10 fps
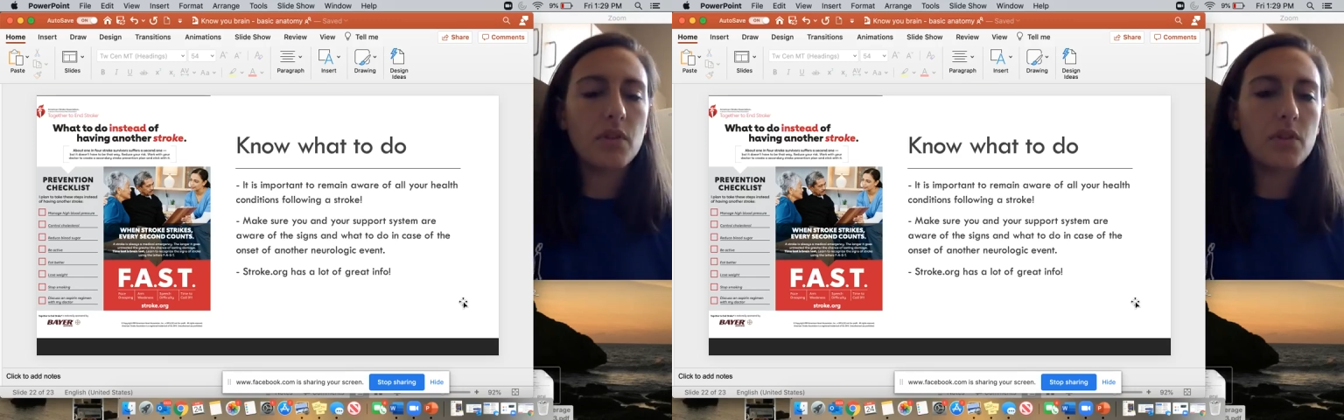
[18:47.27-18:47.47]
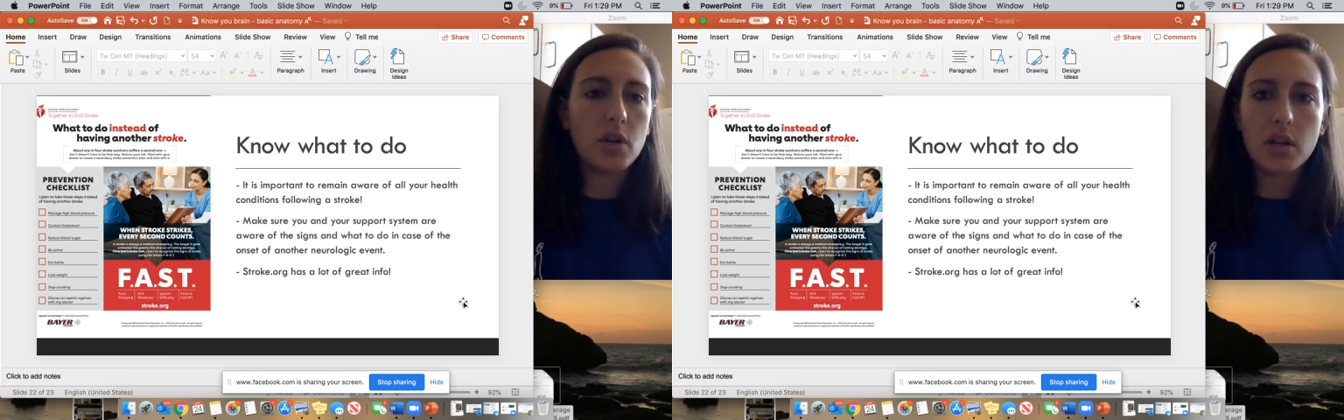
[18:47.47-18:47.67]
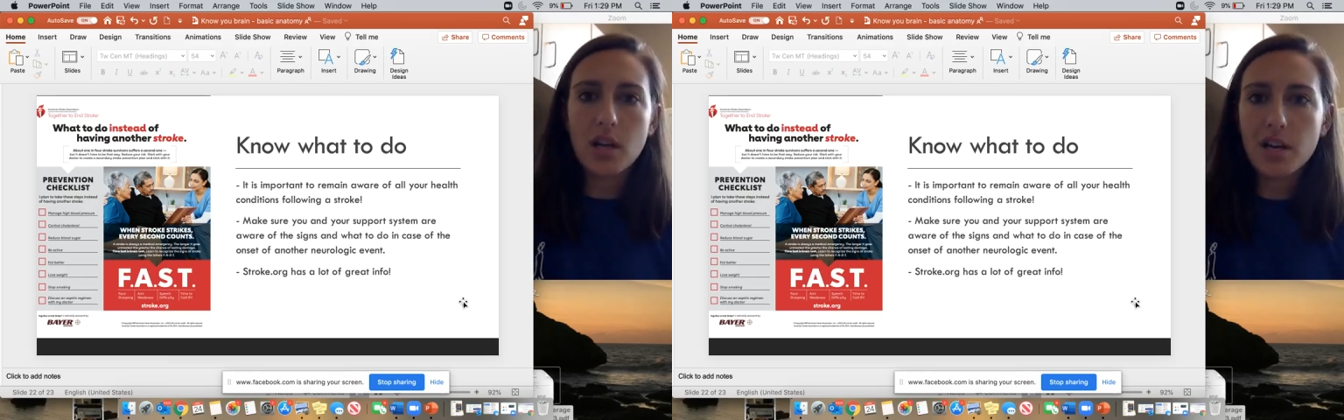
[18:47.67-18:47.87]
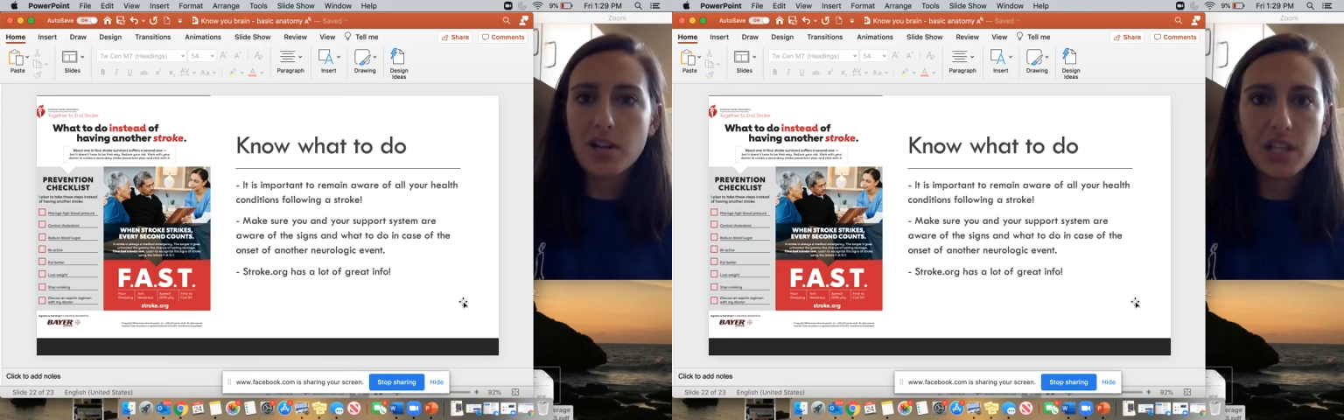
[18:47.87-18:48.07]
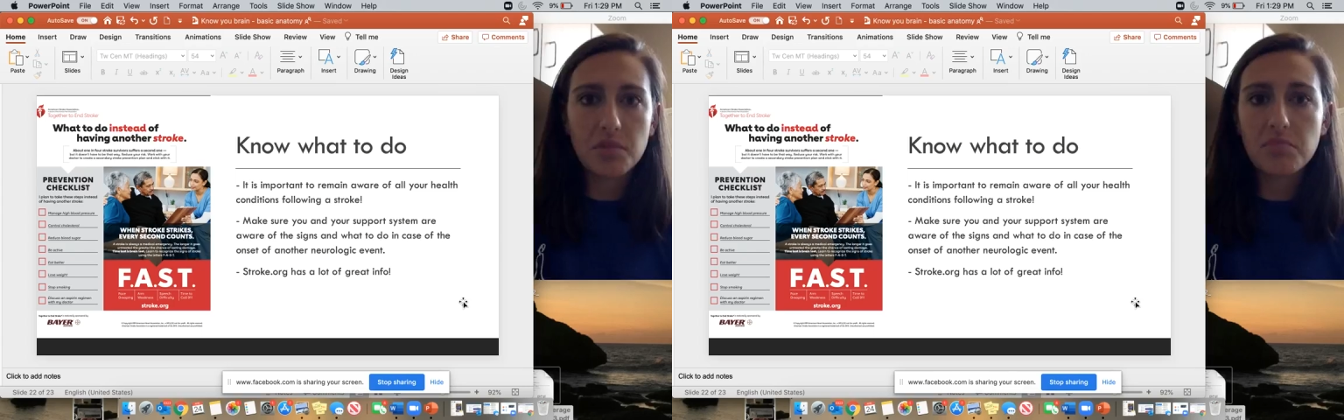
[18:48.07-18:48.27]

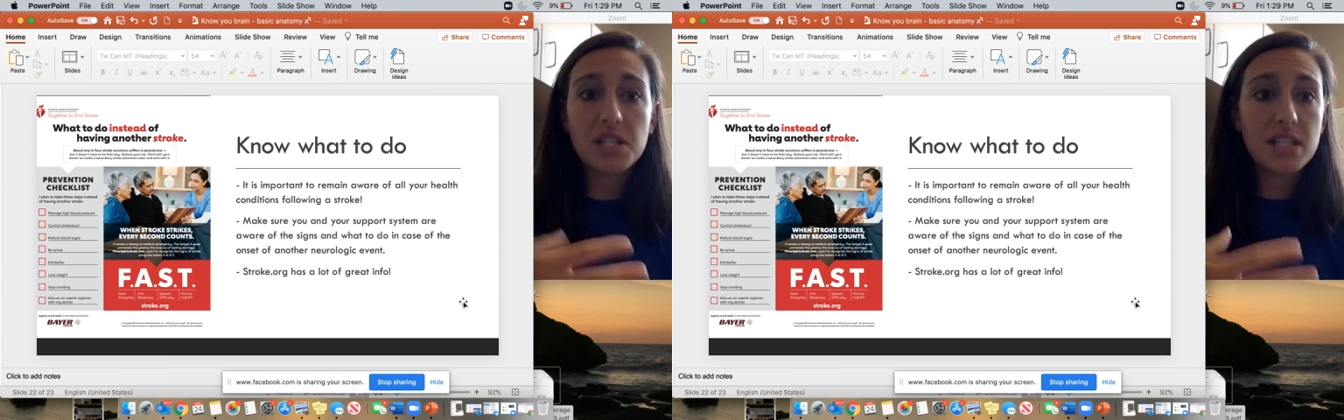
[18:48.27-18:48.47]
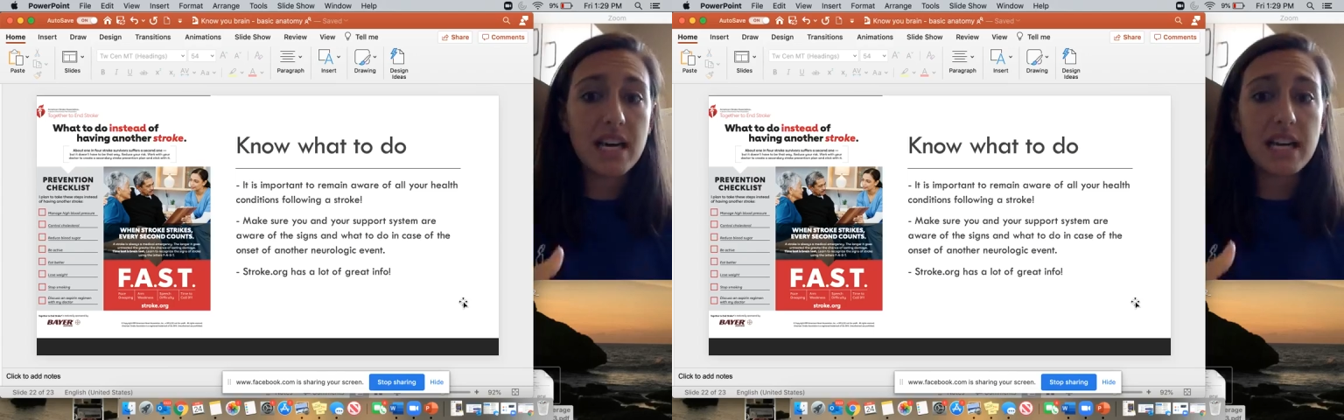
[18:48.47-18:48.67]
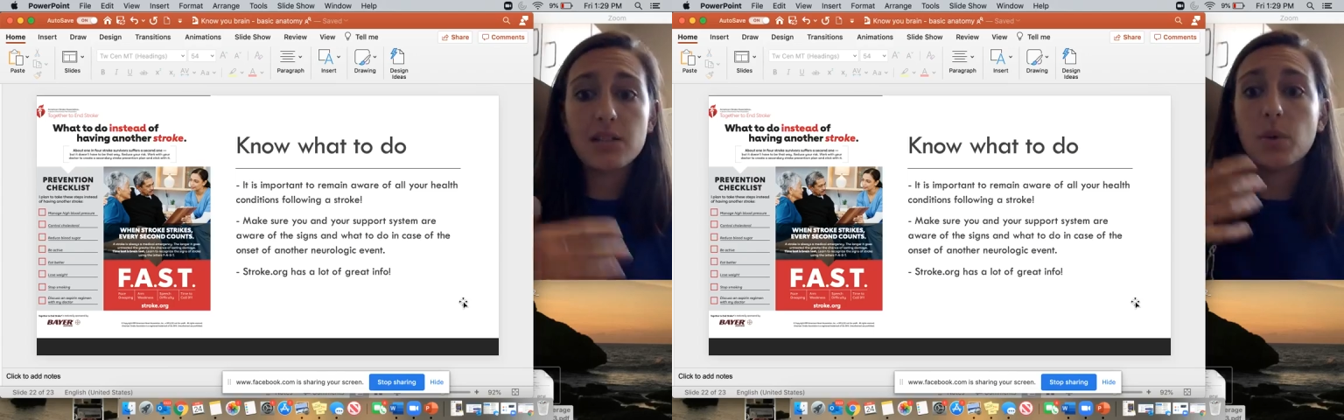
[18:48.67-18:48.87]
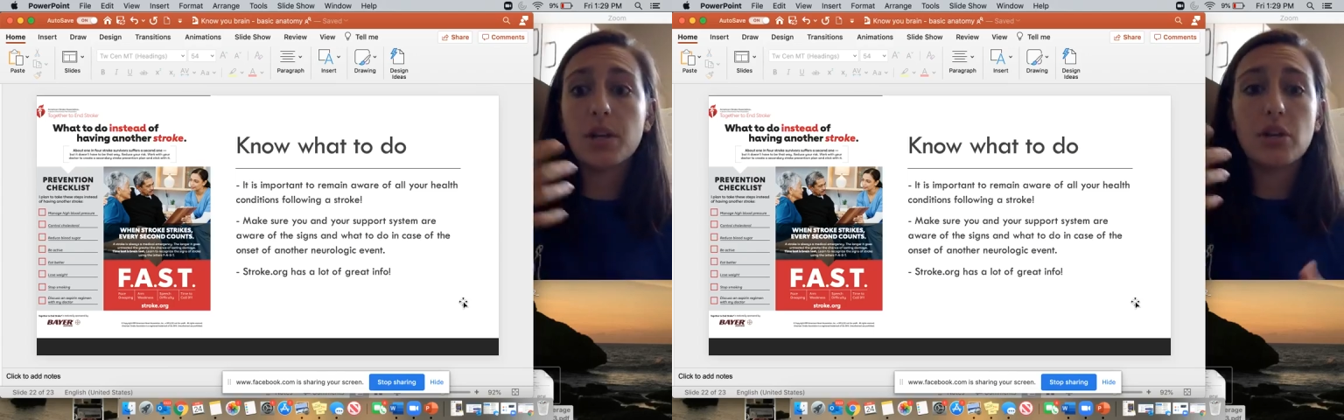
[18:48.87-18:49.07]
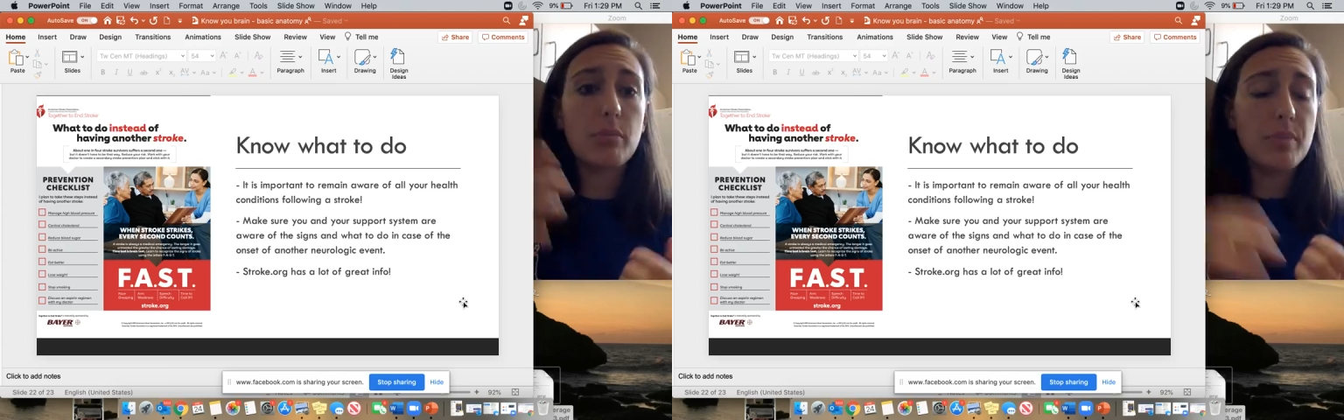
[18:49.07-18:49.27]
neurologic status,
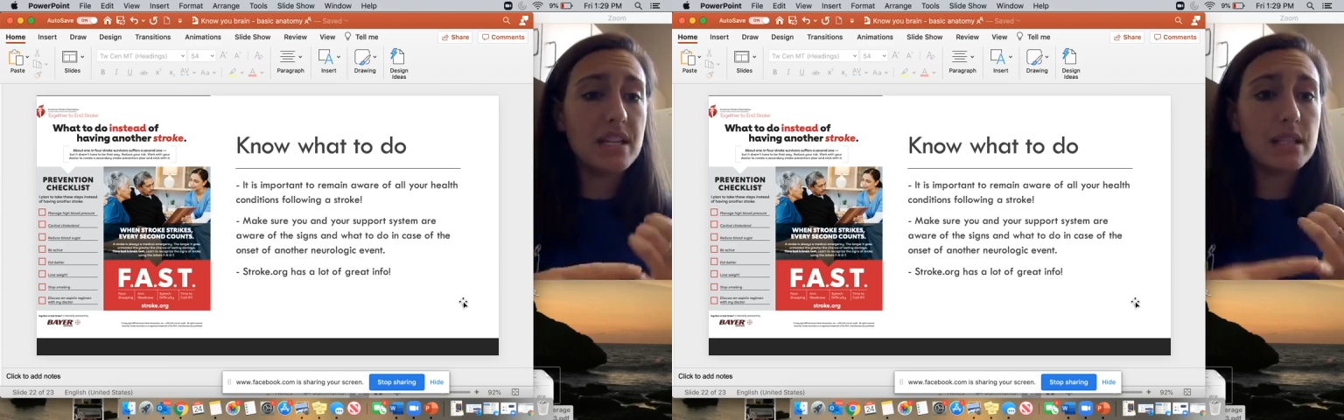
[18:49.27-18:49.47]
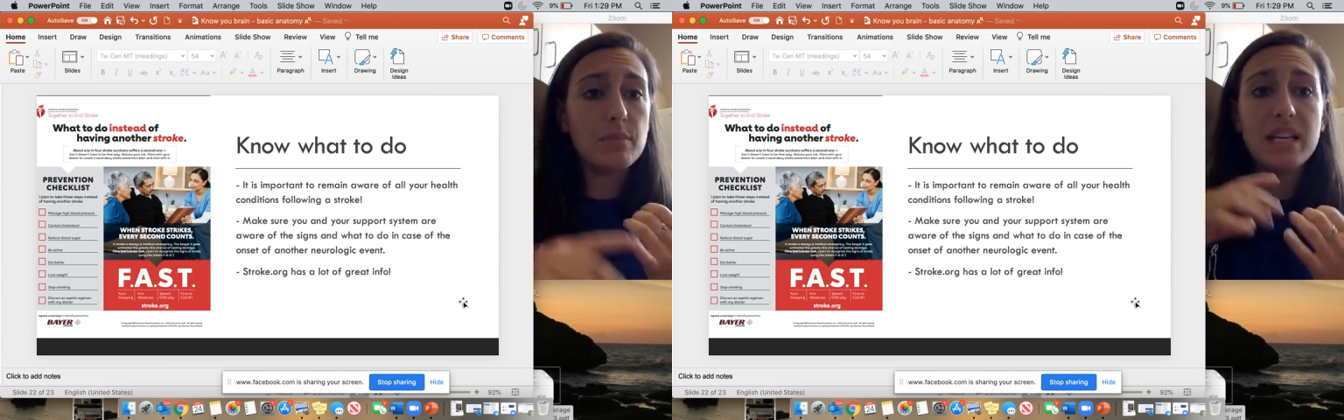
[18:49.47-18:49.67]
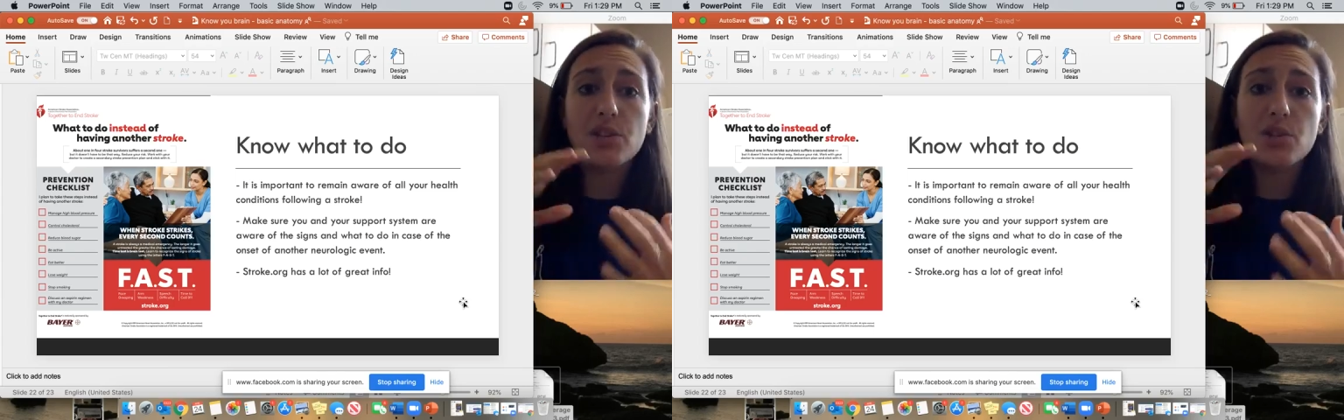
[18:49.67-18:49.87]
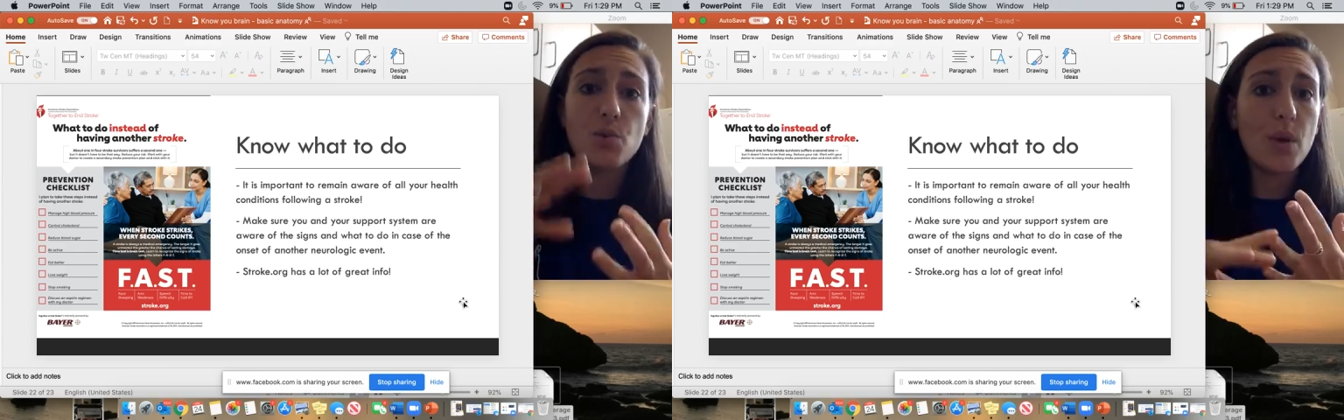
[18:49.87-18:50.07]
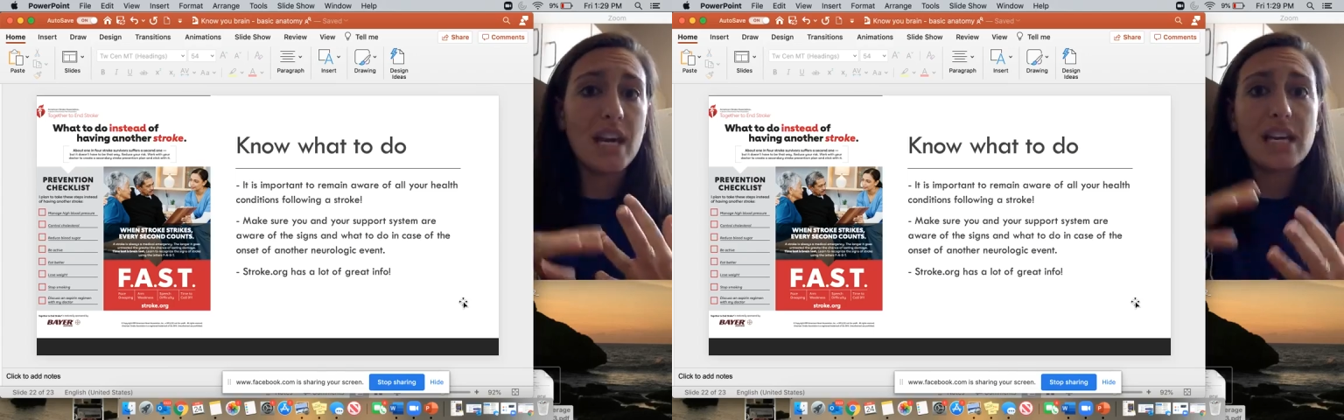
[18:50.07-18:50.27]
whether it be
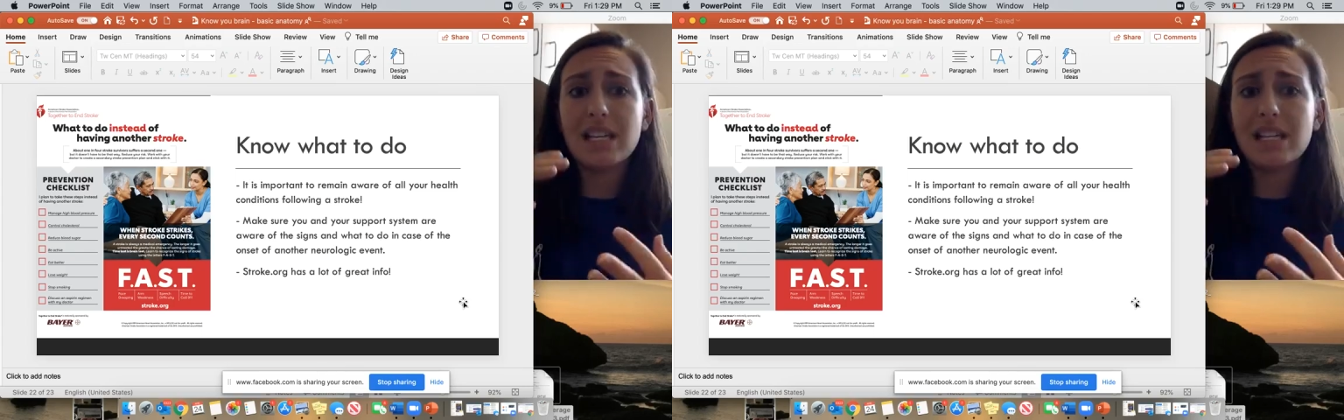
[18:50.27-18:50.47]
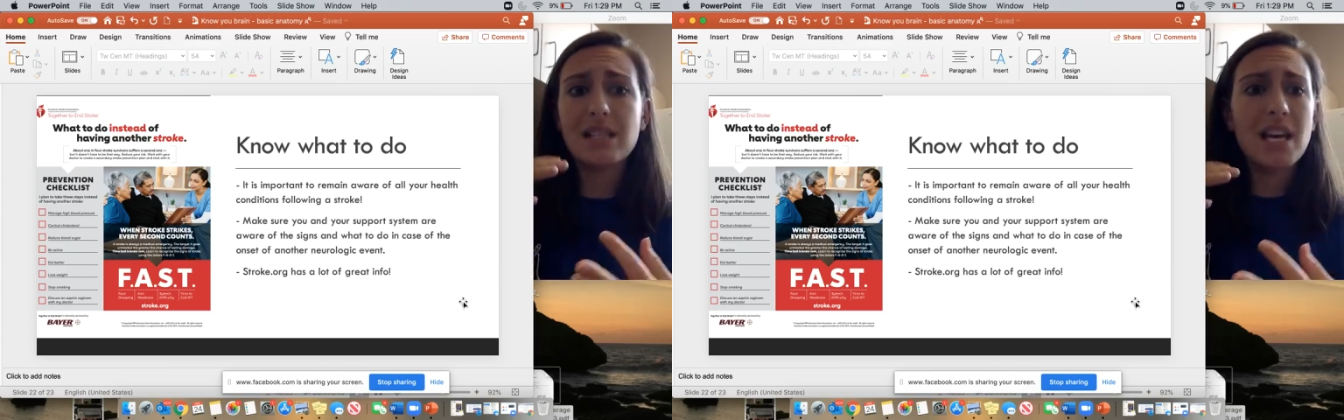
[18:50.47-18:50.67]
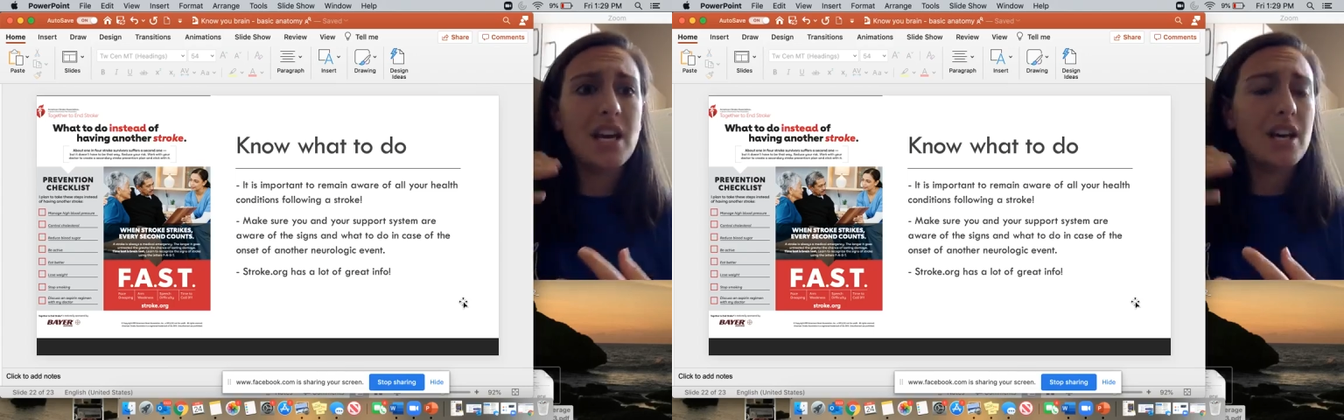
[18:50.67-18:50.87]
speech, weakness,